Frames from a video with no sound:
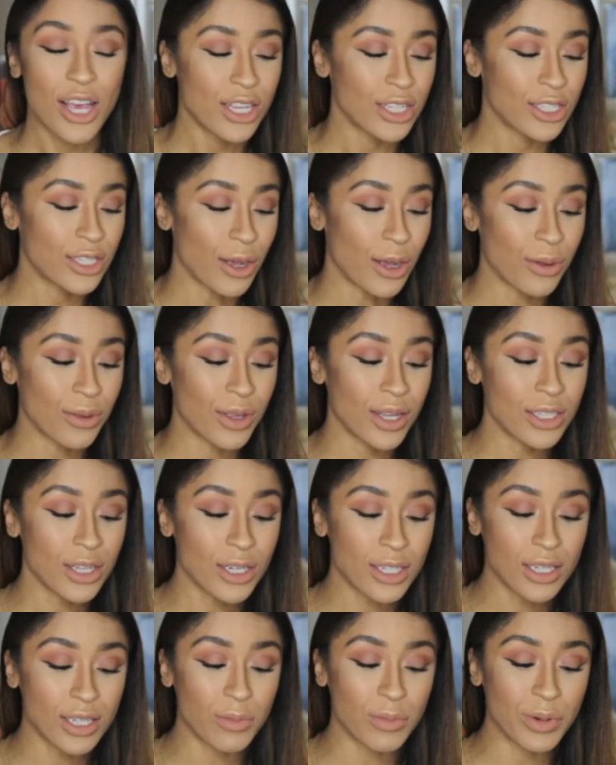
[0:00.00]
So these
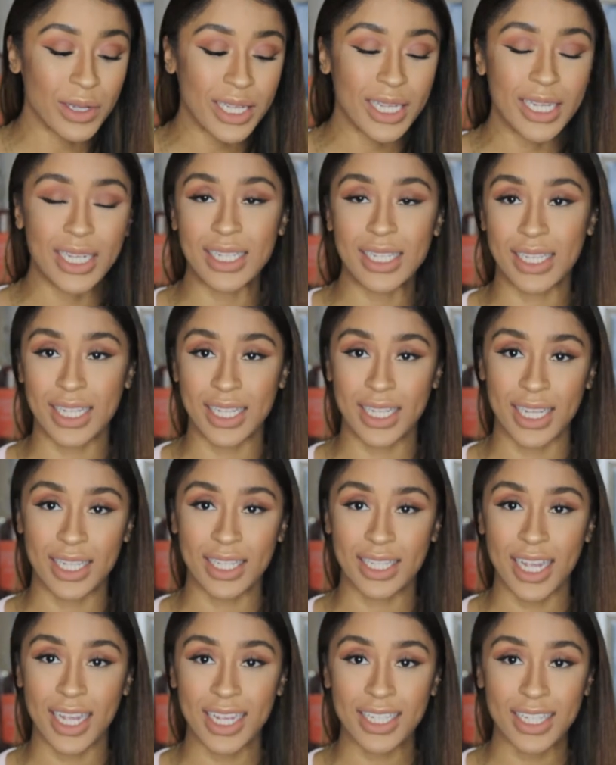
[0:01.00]
are some really good
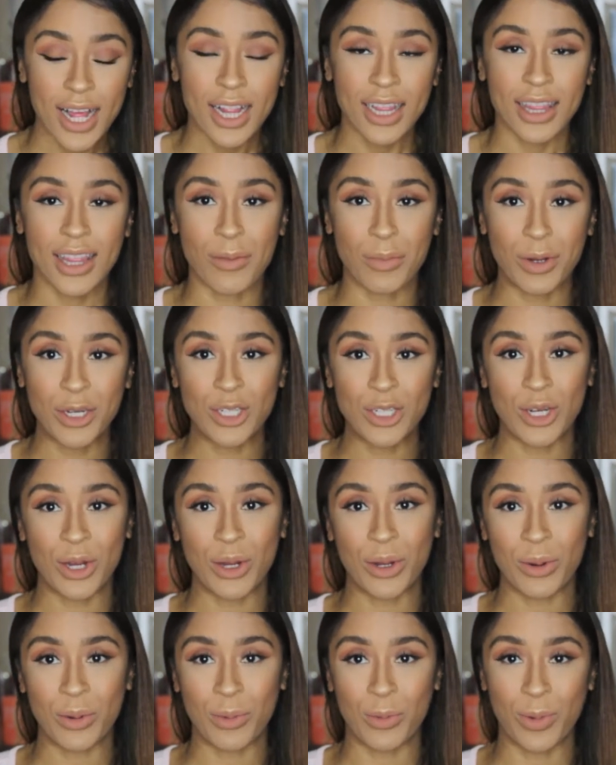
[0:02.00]
statistics. Let me show
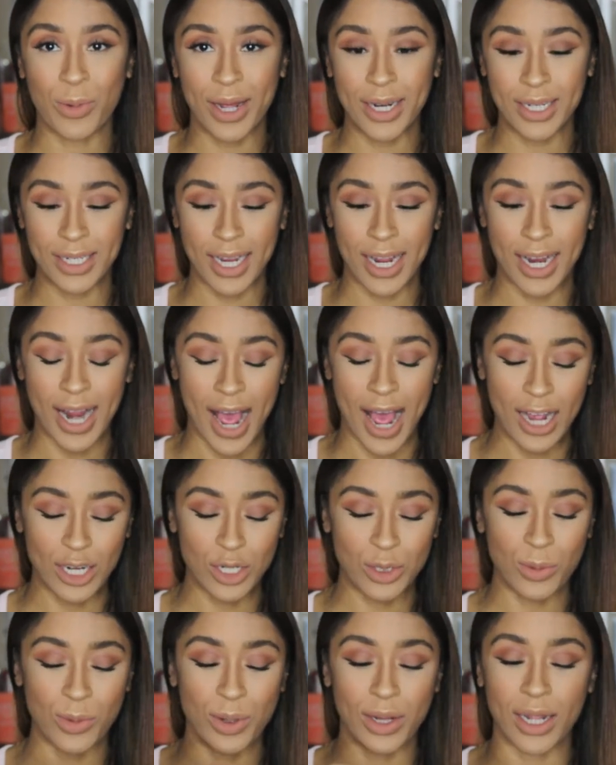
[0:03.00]
you what it
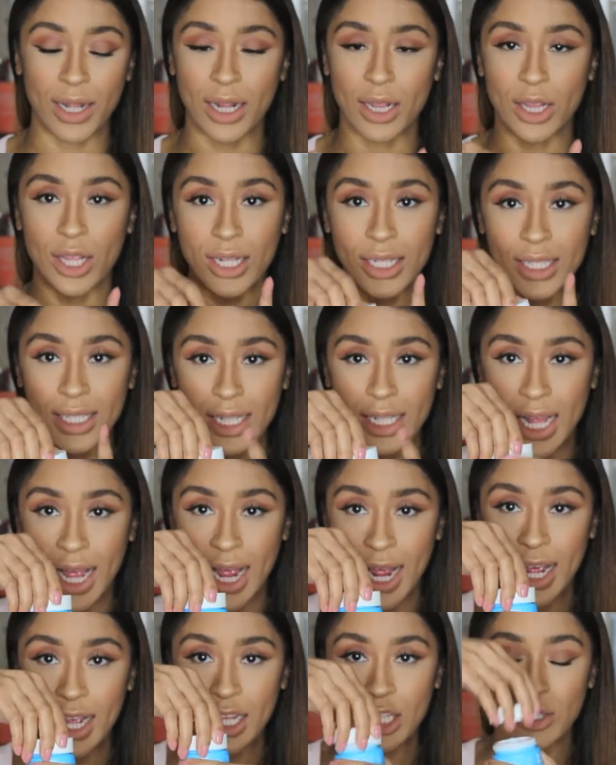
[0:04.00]
actually looks
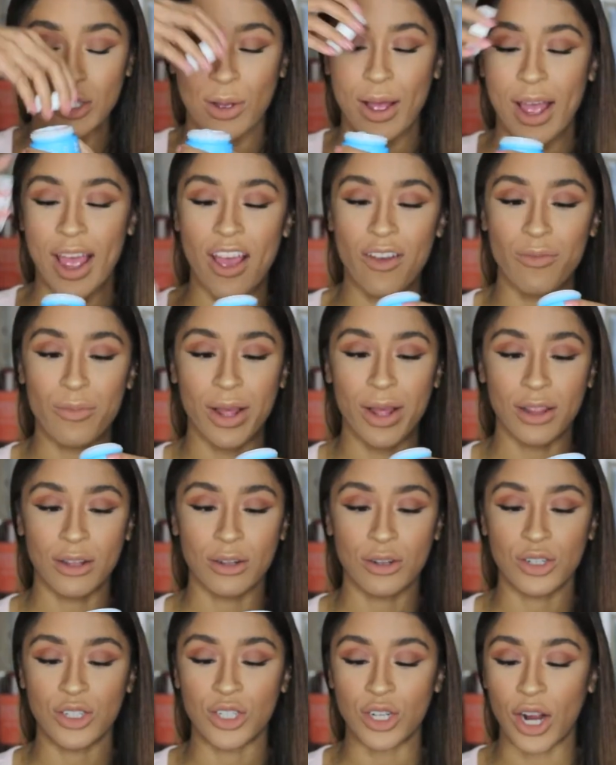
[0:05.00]
like. So I have my
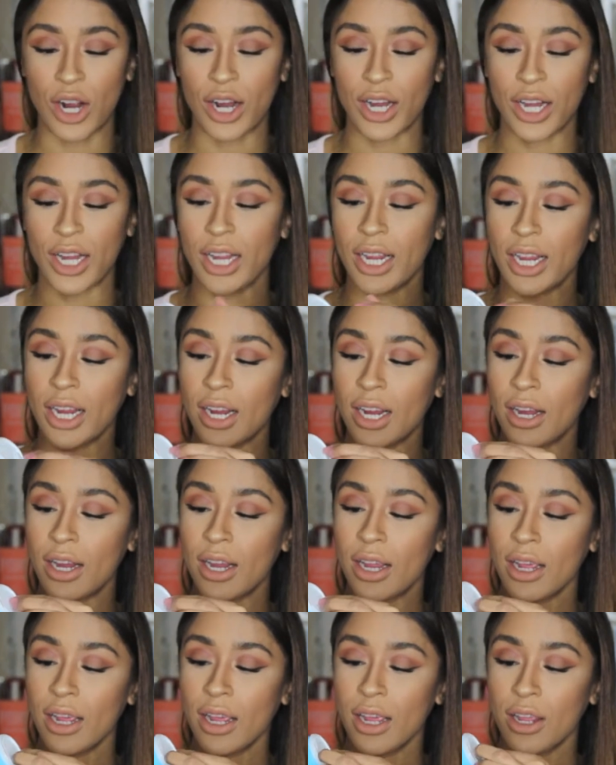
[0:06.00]
little jar
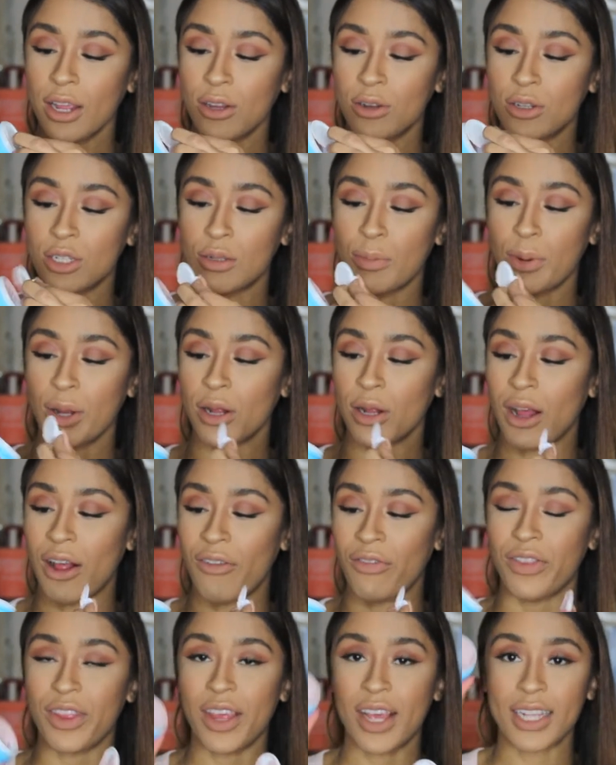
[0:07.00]
here. You just peel
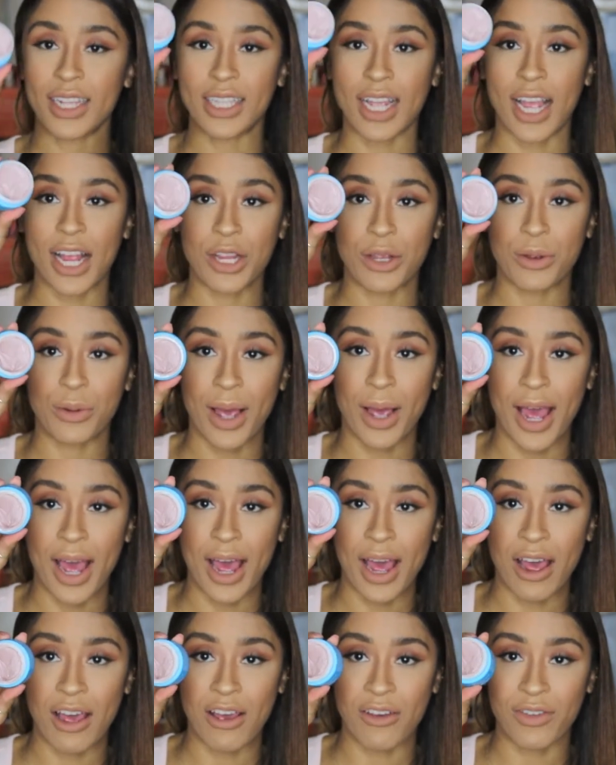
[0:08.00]
off this and you
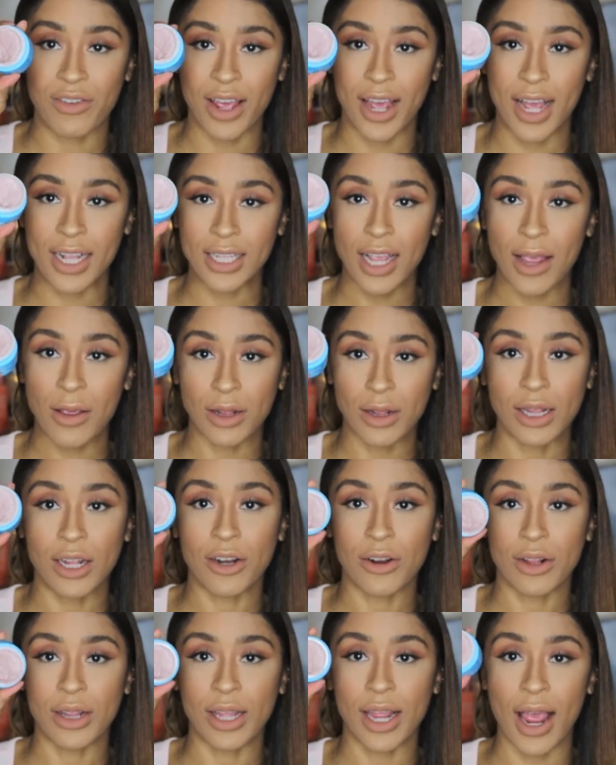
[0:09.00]
have, it's
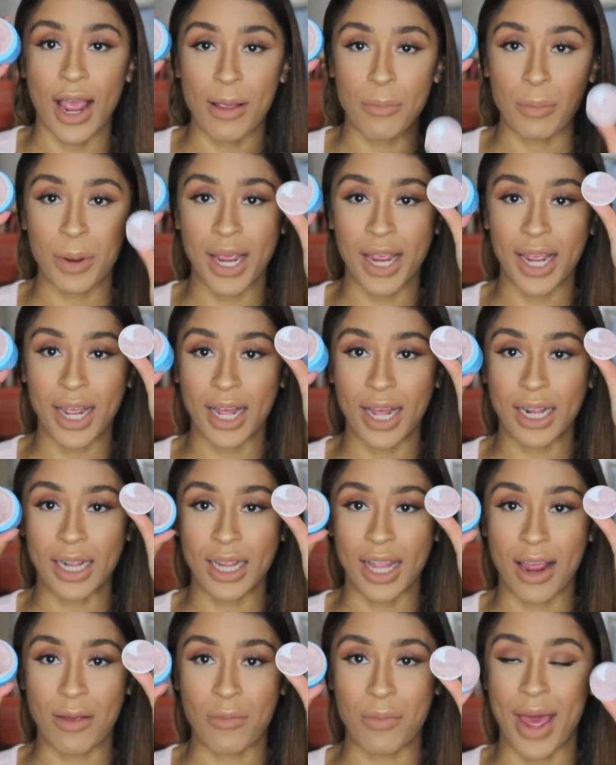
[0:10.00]
literally a pink
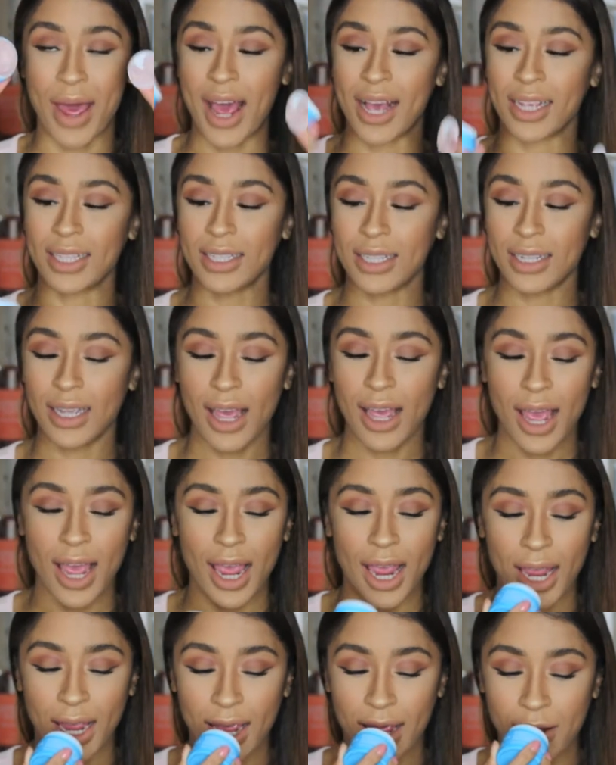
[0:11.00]
clay mask.
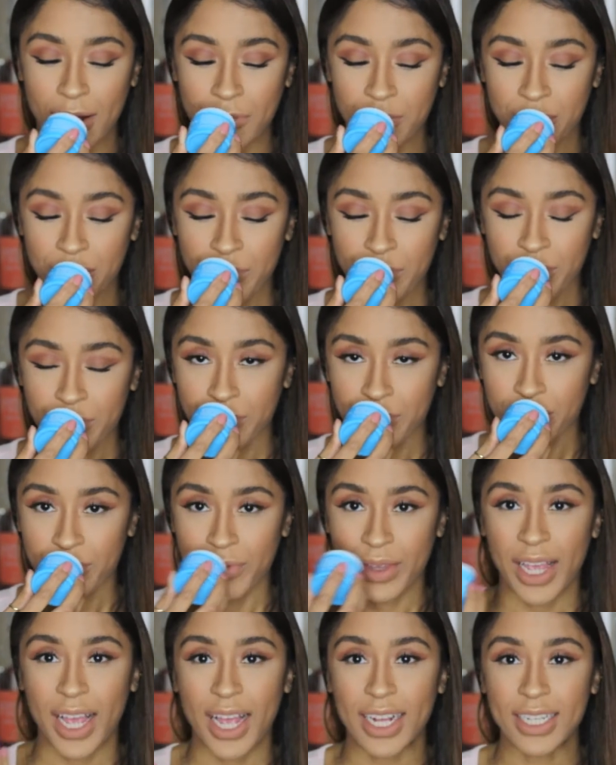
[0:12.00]
And
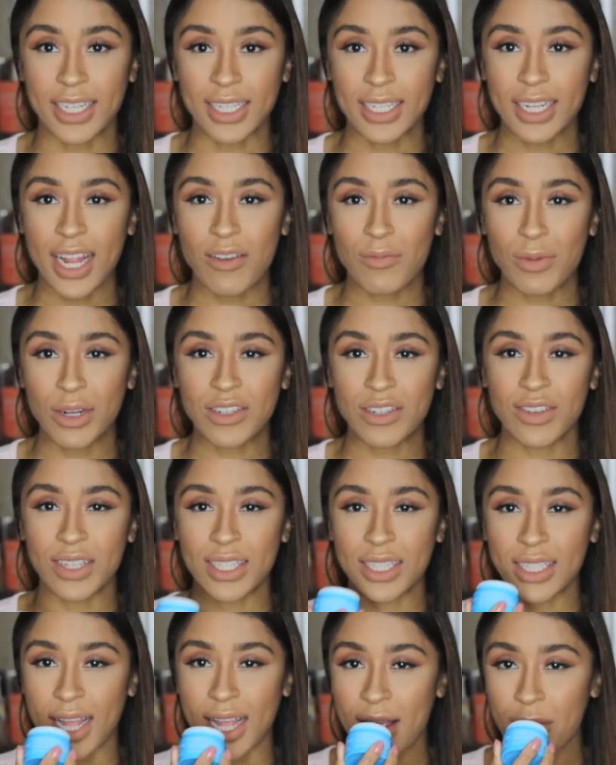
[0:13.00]
it doesn't have much of a
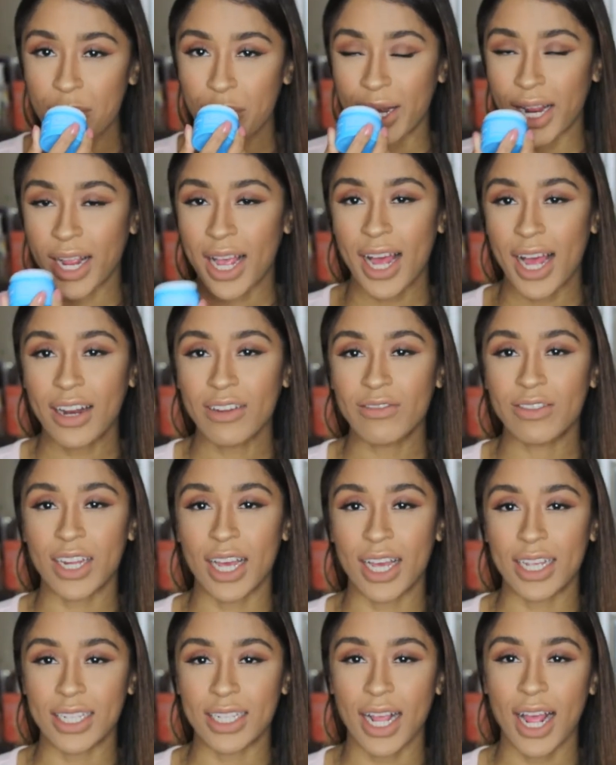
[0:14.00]
scent, but it kind of
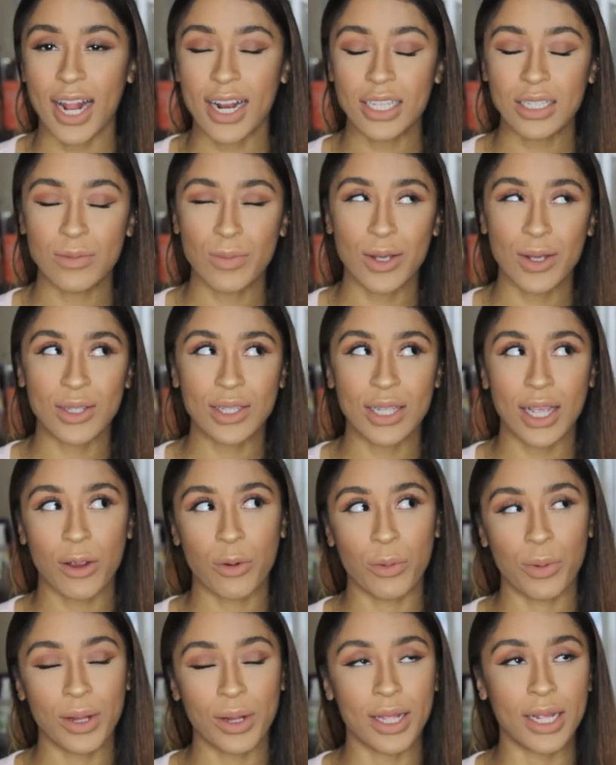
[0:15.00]
does. It kind of smells like
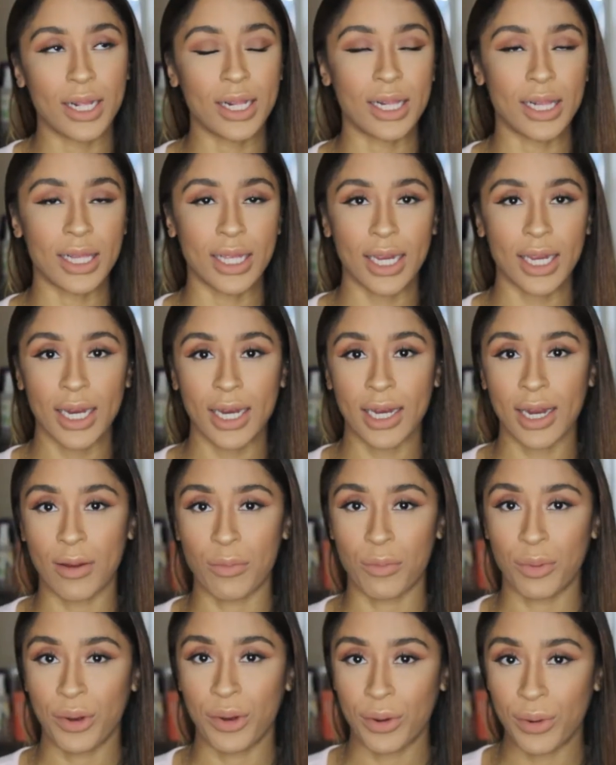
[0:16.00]
really clean
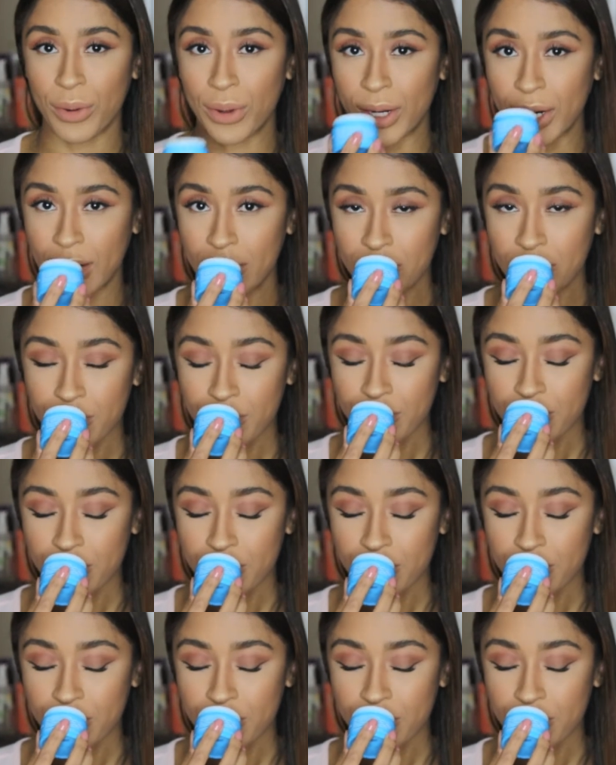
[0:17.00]
and pure.